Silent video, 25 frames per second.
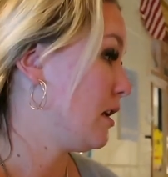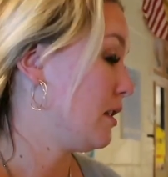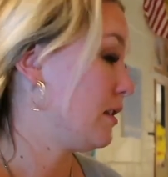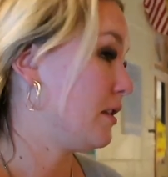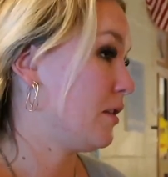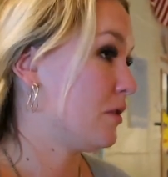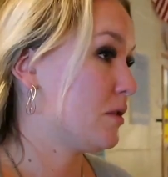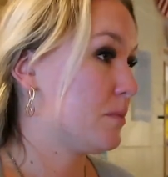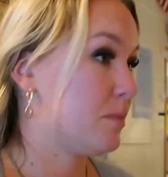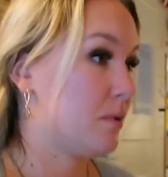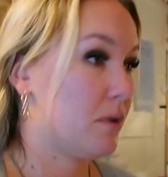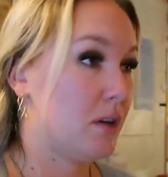
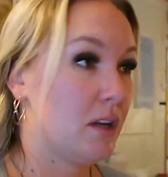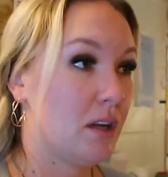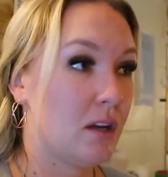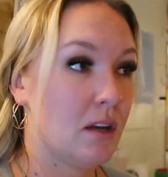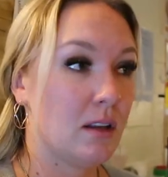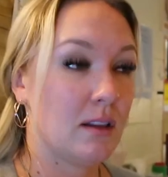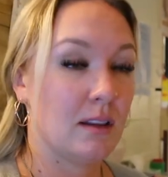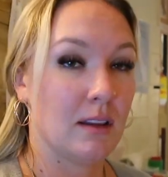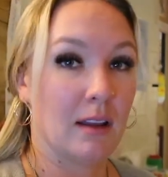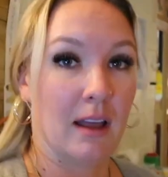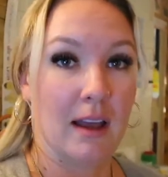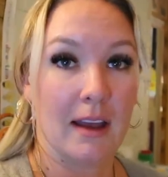there's pretty
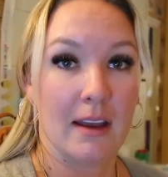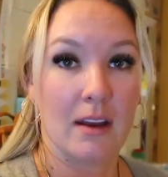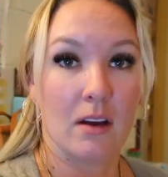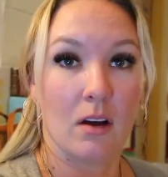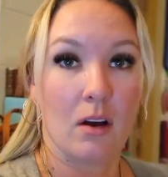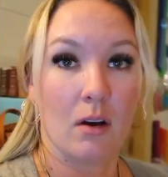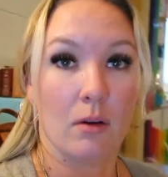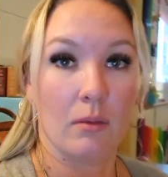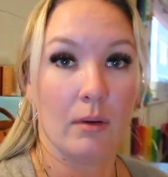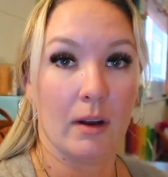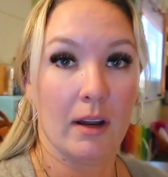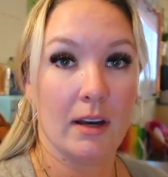good
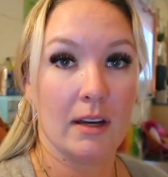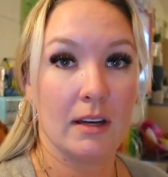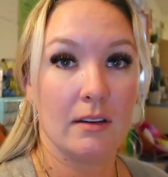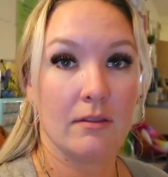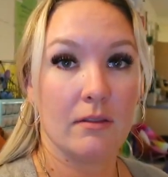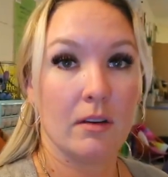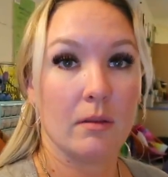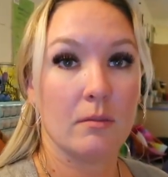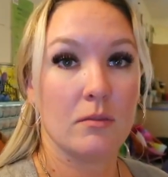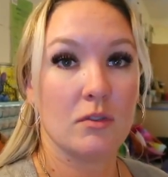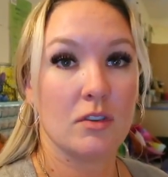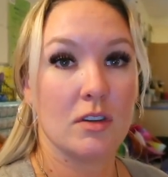light already
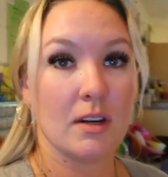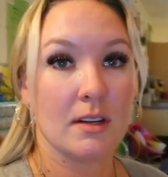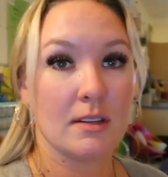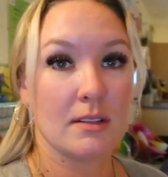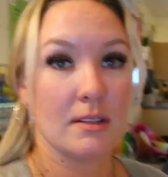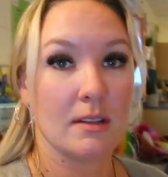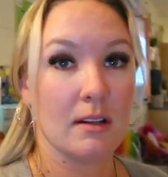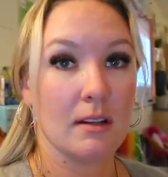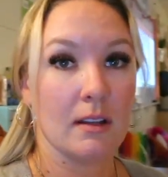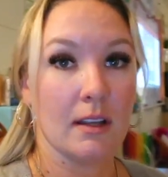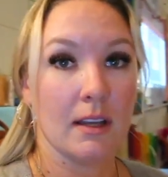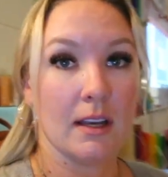from
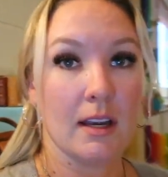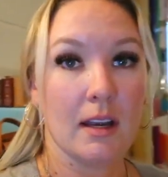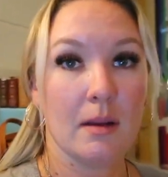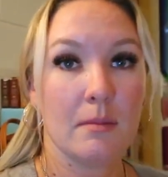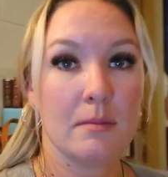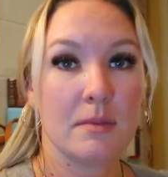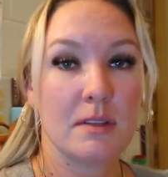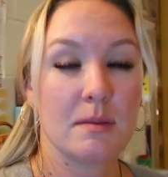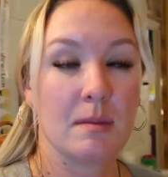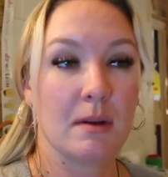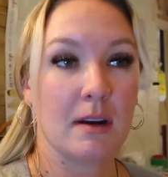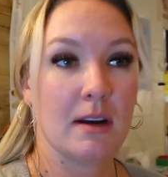just the
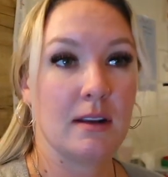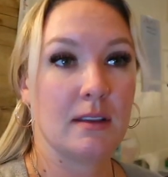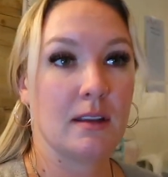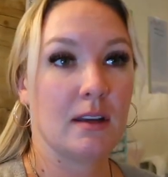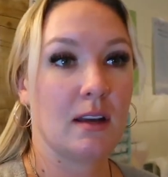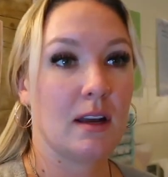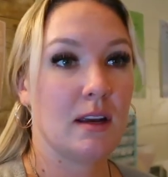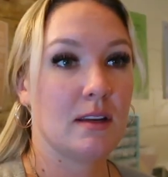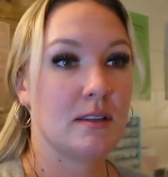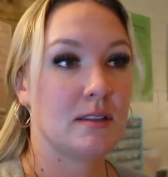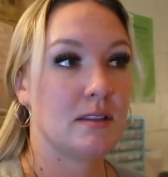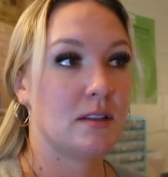lamps, but I
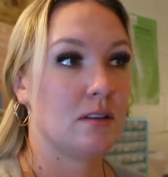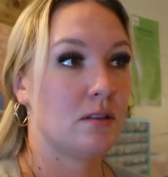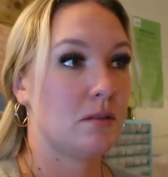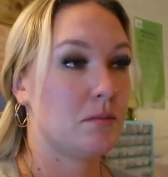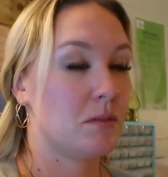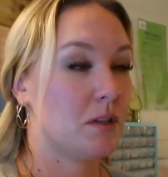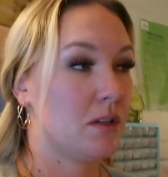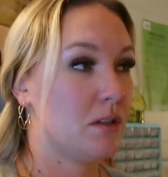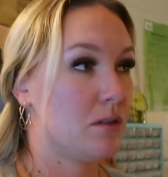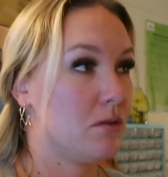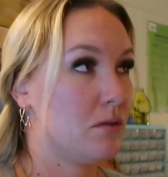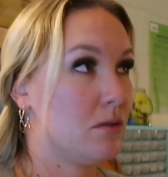think I still
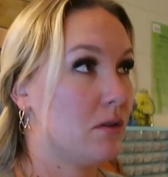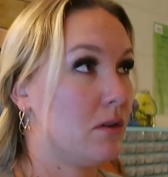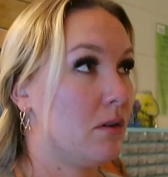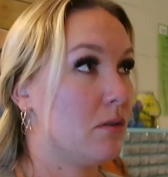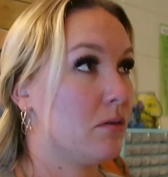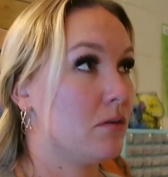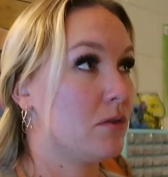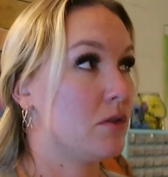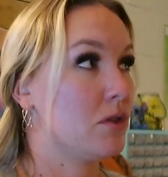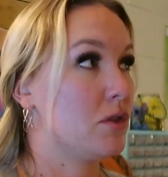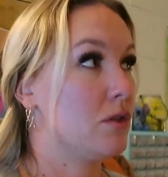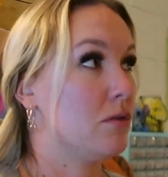am going to do the
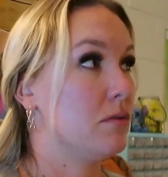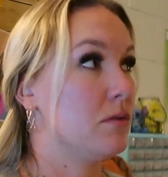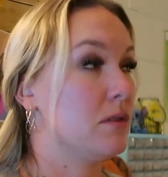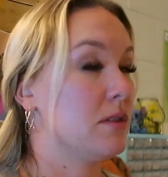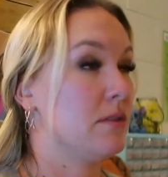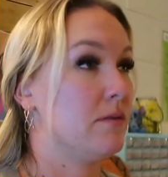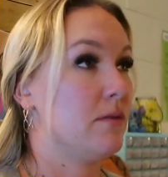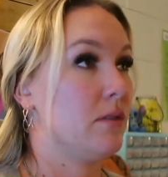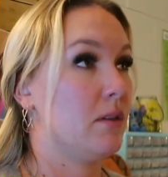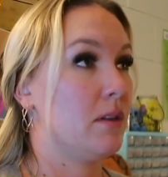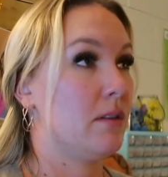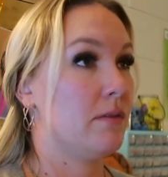donor's
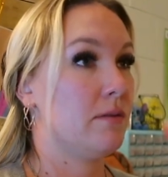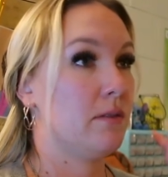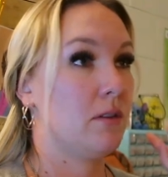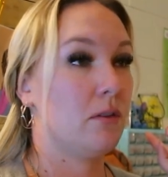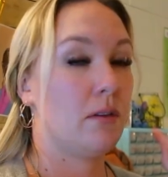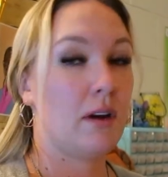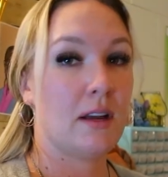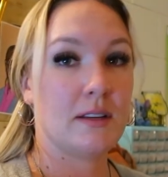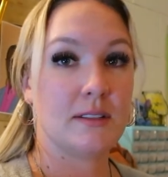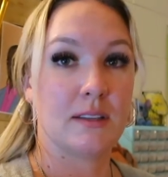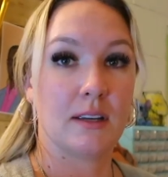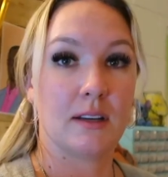choose for the
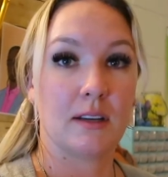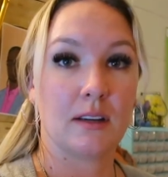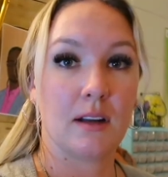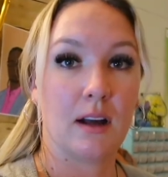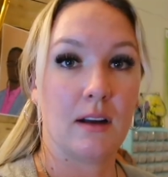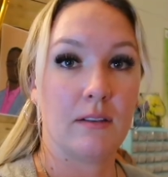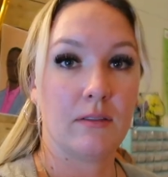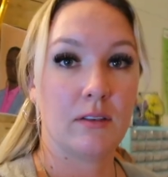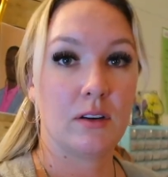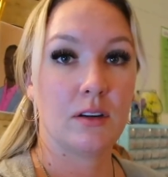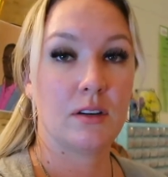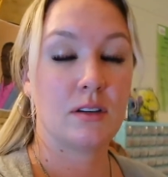fluorescent
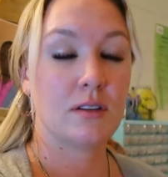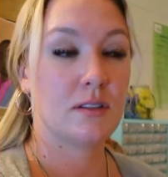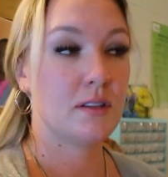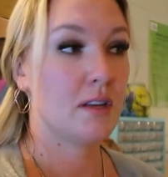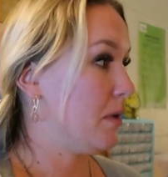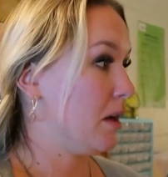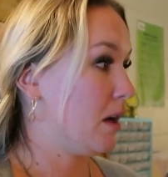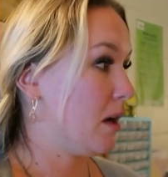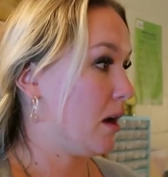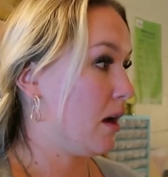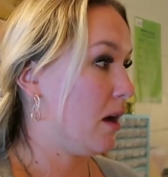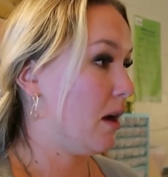covers
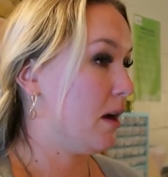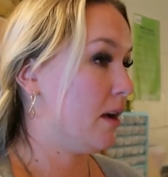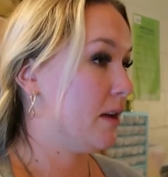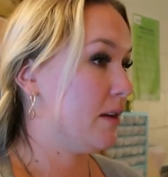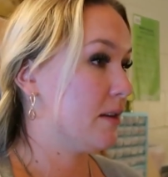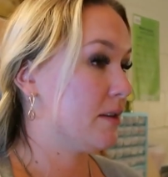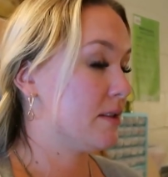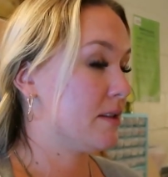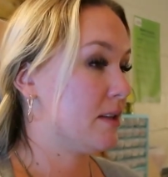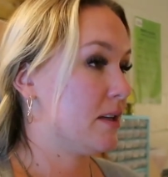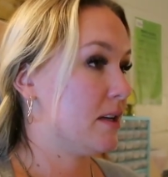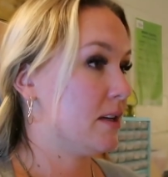
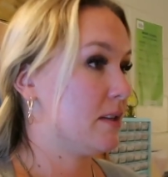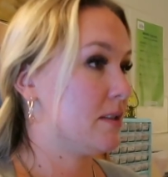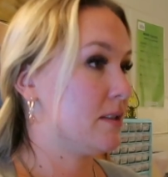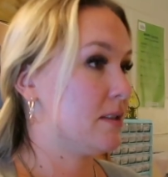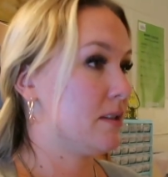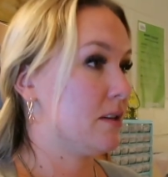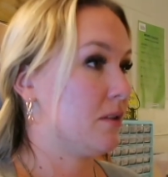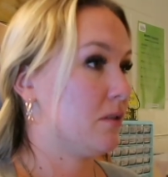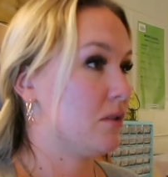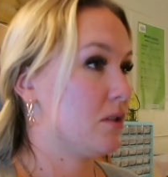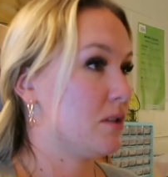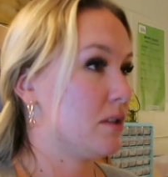because it's
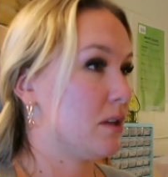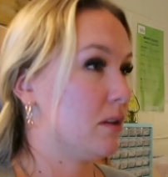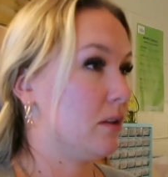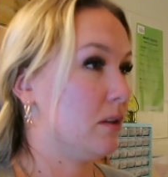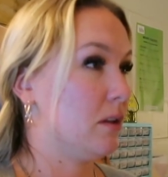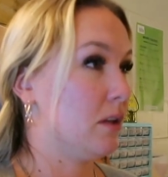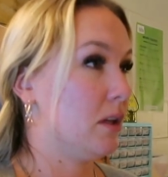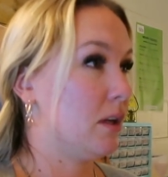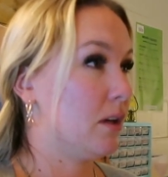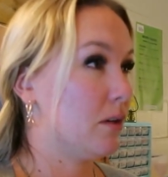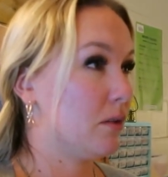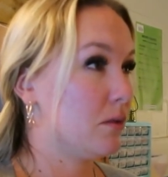still just a
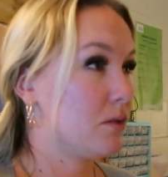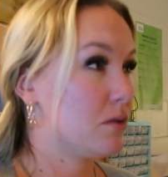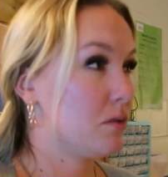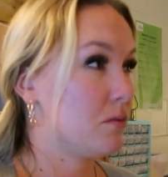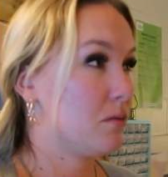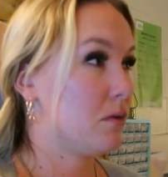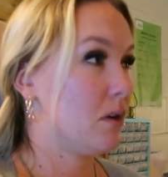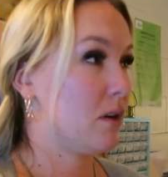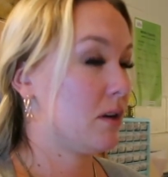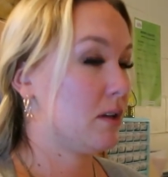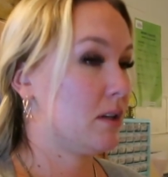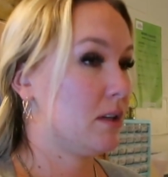little
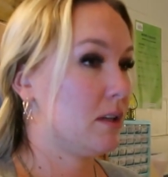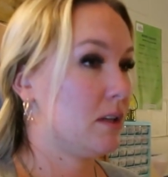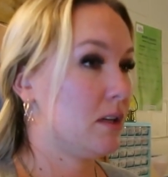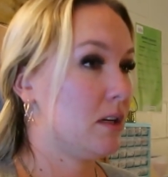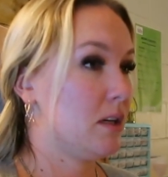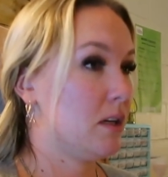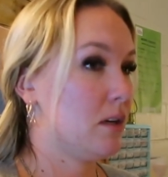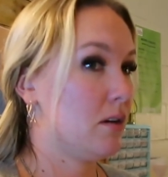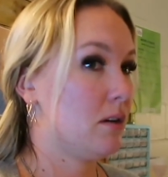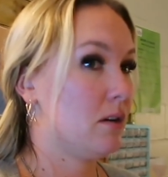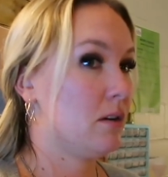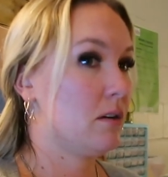too dark in
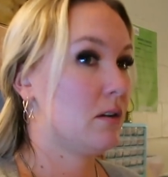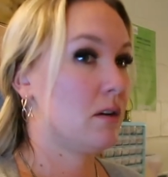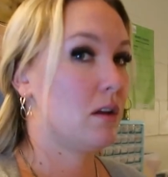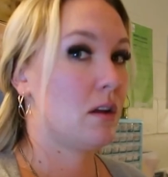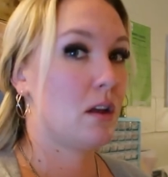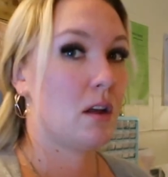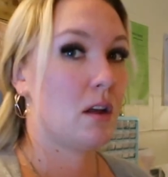here.